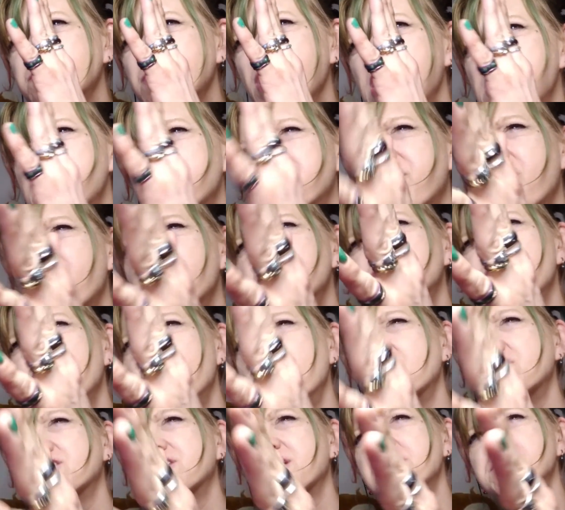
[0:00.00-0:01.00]
if our
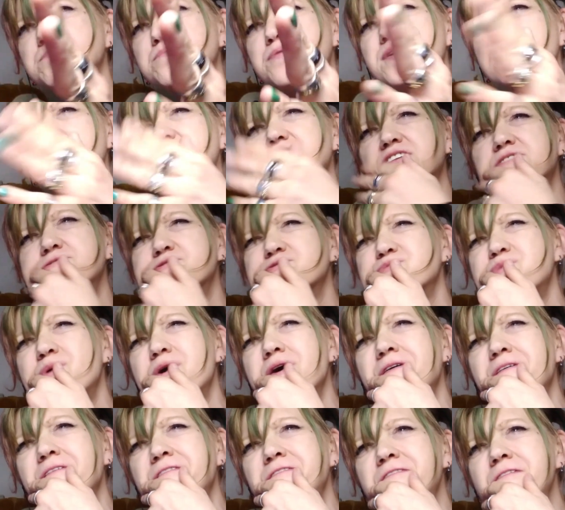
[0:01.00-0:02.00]
daughter got pregnant at
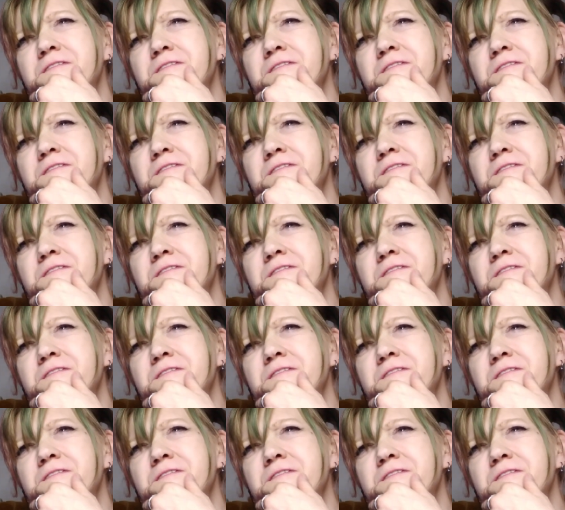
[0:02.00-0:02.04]
12?